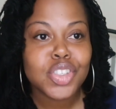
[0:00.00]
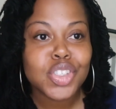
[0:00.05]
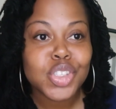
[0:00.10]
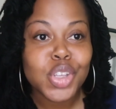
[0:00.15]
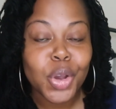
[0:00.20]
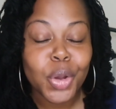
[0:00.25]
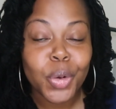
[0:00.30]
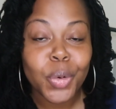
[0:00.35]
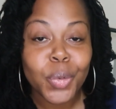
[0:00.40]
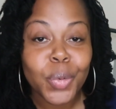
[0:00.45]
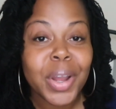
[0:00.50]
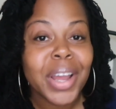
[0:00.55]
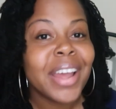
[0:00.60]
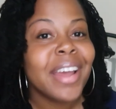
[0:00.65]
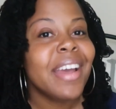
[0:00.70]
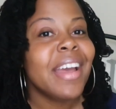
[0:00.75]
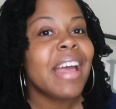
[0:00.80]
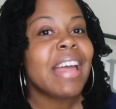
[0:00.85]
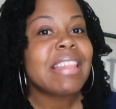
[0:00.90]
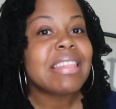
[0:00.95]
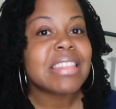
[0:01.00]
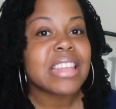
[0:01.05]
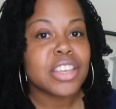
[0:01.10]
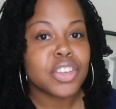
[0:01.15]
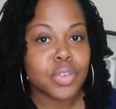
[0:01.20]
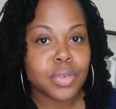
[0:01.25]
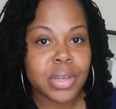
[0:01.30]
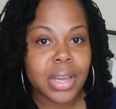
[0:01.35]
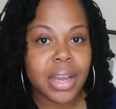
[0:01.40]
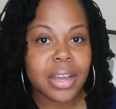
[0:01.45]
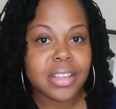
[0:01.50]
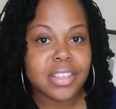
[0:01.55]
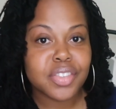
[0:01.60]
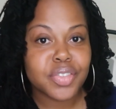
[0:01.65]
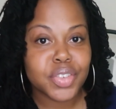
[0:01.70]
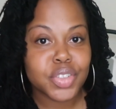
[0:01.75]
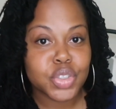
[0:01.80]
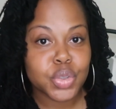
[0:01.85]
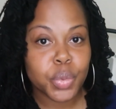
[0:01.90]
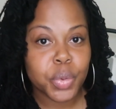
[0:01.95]
So thank you guys
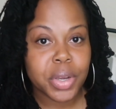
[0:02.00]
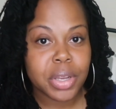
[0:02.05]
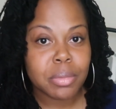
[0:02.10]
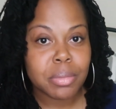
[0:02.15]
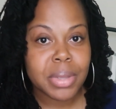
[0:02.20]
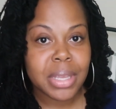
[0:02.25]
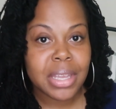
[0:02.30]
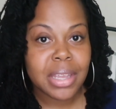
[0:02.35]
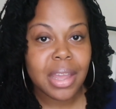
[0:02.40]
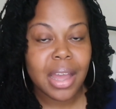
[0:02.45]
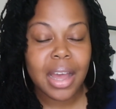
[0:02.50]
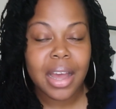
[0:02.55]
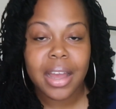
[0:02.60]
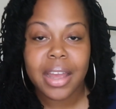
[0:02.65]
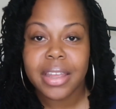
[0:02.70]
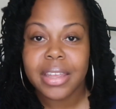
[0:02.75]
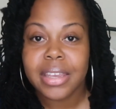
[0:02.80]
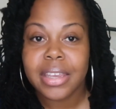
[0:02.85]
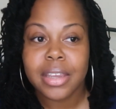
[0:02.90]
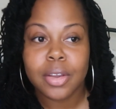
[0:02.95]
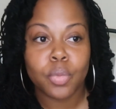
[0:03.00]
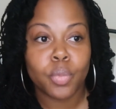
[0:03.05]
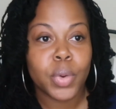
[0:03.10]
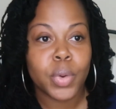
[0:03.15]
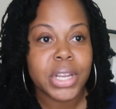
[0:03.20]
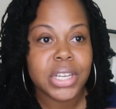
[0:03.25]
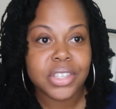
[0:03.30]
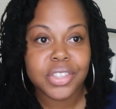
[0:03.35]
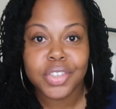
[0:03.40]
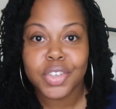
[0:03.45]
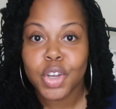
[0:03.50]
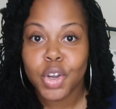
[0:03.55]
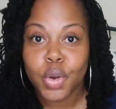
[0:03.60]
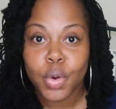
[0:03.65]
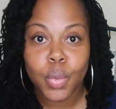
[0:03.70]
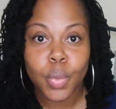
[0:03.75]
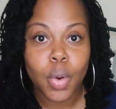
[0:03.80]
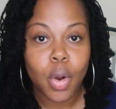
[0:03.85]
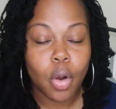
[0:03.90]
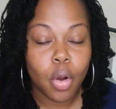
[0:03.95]
for joining me. I can't wait to
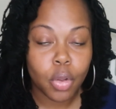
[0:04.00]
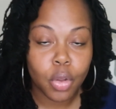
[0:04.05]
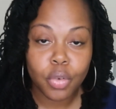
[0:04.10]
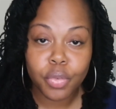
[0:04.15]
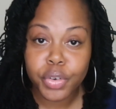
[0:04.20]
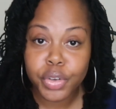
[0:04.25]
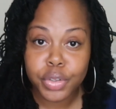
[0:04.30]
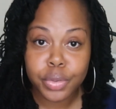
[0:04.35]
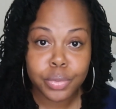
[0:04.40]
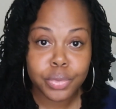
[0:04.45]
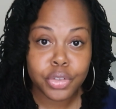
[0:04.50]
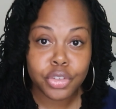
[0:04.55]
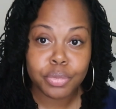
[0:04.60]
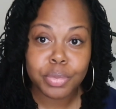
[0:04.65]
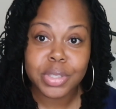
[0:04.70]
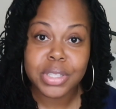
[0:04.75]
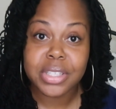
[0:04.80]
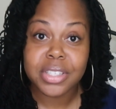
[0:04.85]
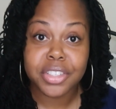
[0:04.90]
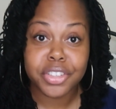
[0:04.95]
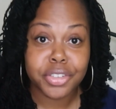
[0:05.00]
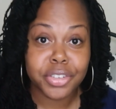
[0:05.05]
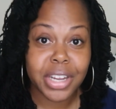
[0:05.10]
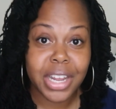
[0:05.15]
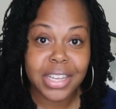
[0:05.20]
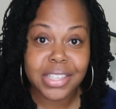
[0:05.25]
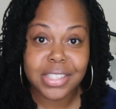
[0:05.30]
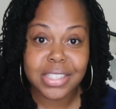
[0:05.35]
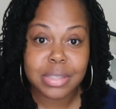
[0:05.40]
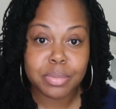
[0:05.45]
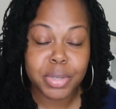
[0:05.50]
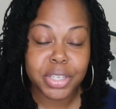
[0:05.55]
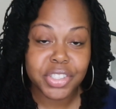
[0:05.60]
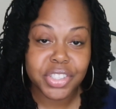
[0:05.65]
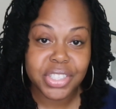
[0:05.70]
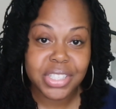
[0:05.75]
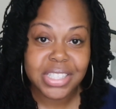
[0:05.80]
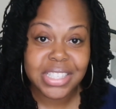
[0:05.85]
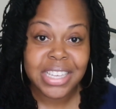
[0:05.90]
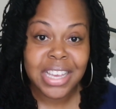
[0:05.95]
go all over YouTube and see your guys'
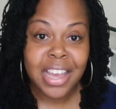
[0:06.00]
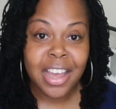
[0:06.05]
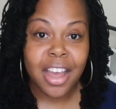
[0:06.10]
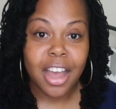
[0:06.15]
budgets.